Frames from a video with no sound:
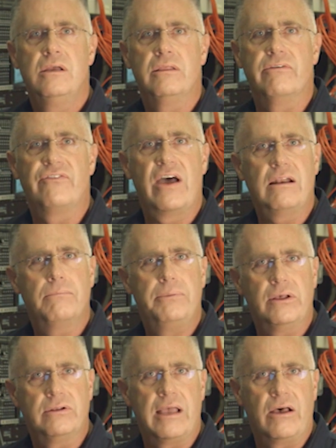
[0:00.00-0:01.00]
The final
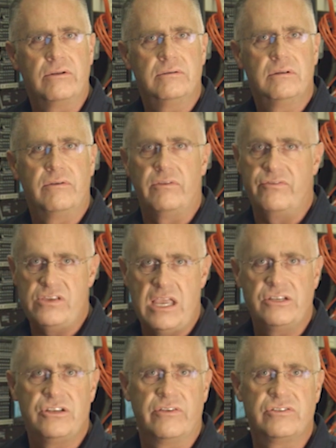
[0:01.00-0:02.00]
build-out of the
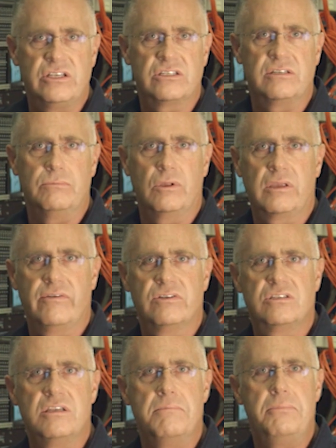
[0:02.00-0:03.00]
VHF system will give
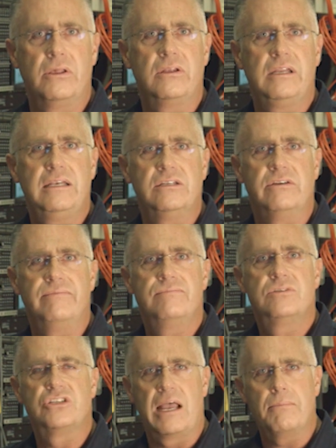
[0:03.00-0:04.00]
us the ability to
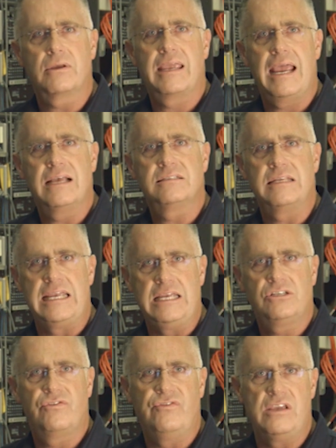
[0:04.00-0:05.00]
simulcast
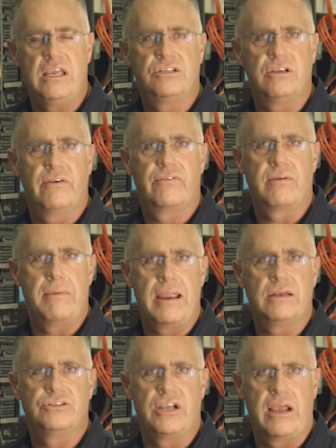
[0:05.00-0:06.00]
each VHF
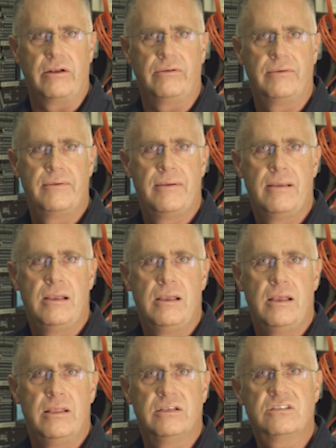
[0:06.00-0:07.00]
command channel.
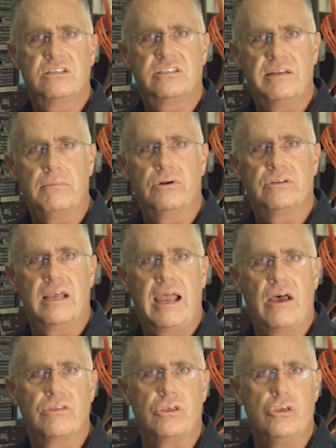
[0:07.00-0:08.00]
This is similar to
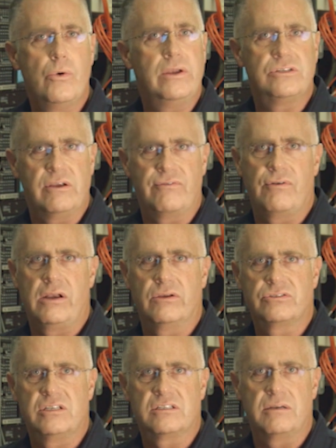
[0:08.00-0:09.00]
how the UHF
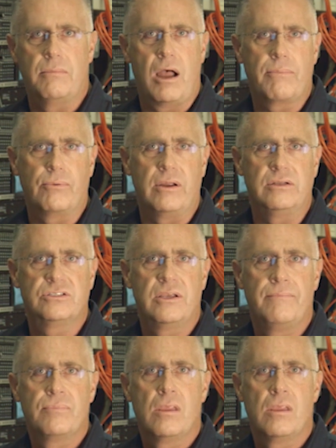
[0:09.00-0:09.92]
radio system operates.